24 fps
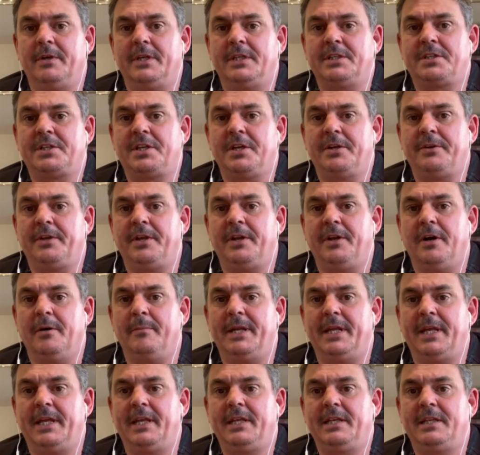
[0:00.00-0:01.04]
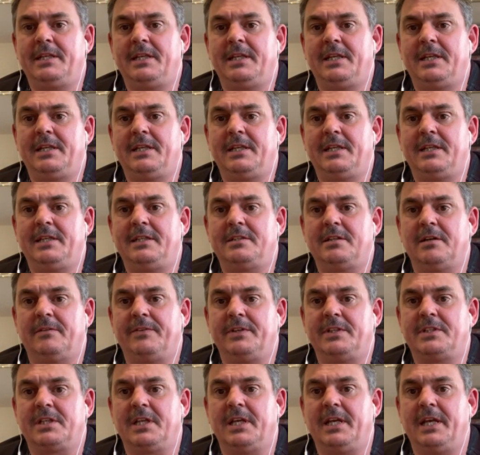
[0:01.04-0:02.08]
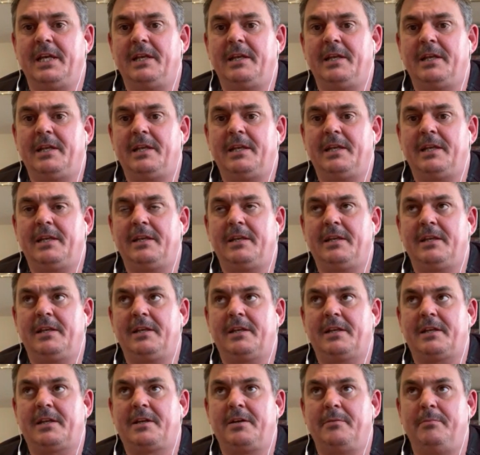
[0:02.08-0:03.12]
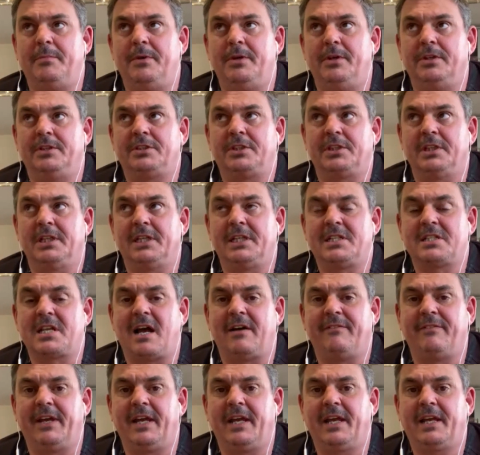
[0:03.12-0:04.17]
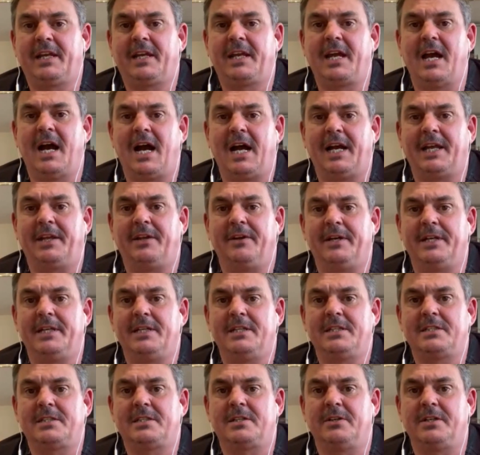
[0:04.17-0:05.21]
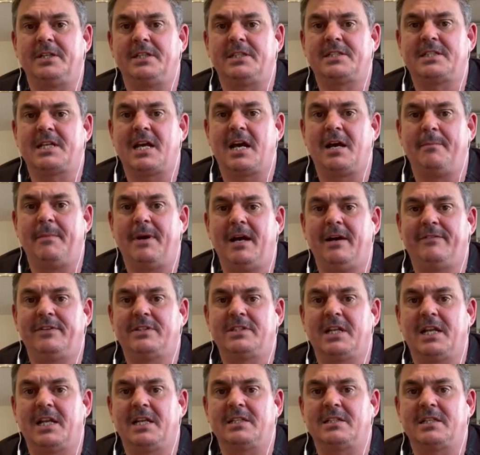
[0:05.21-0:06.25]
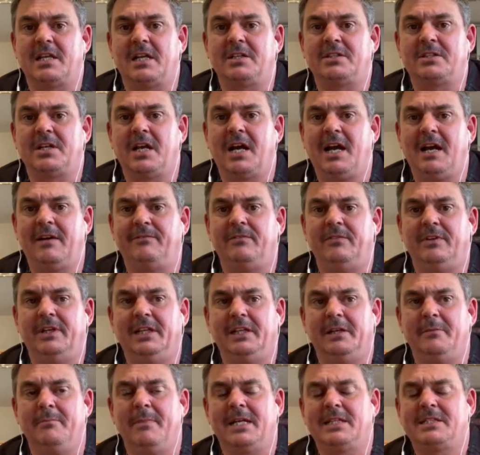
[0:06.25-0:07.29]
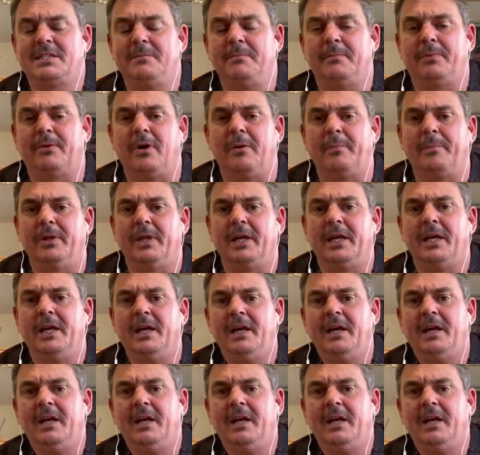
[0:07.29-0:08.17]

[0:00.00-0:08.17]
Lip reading: where he's due. He's obviously commercially savvy guy. He's done his time at Everton, etc. I haven't really met him properly,